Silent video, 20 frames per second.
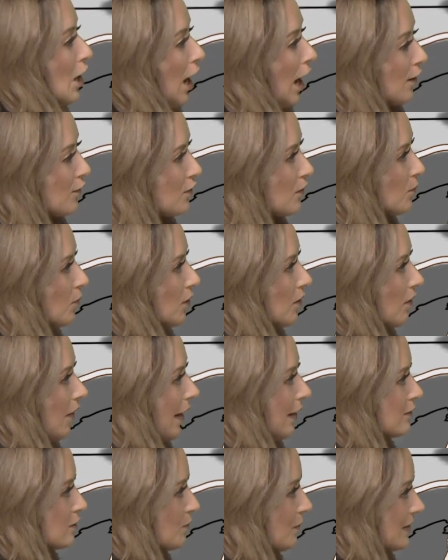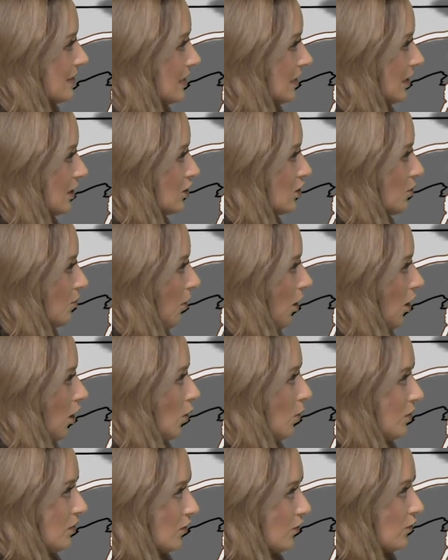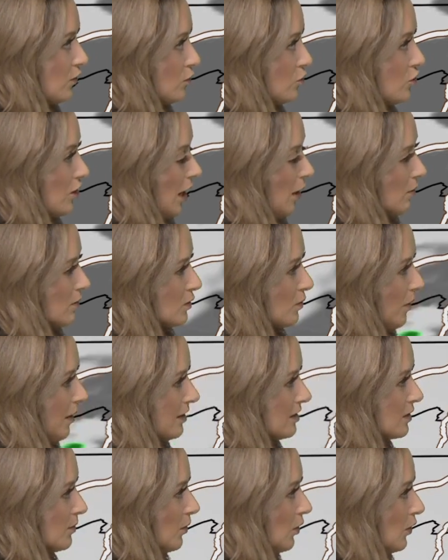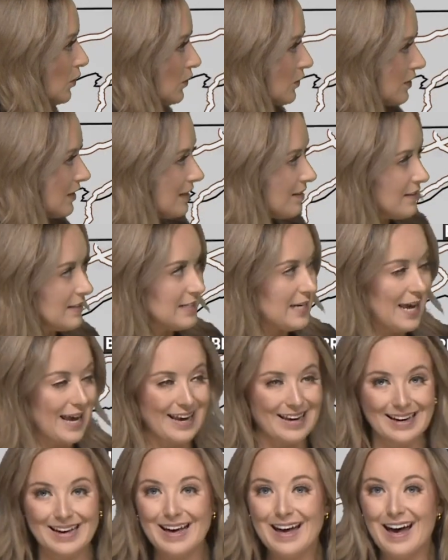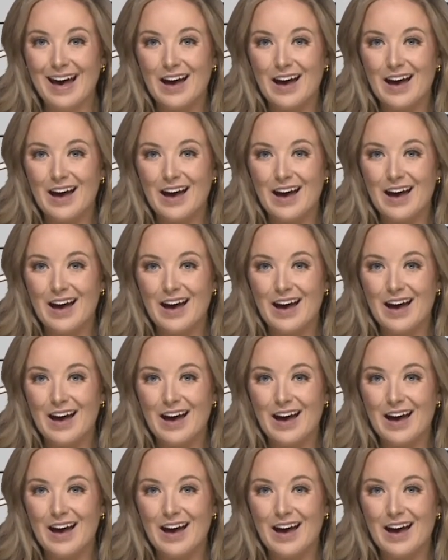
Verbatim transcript: A few more clouds mixing in tomorrow with a few showers possible early in the day.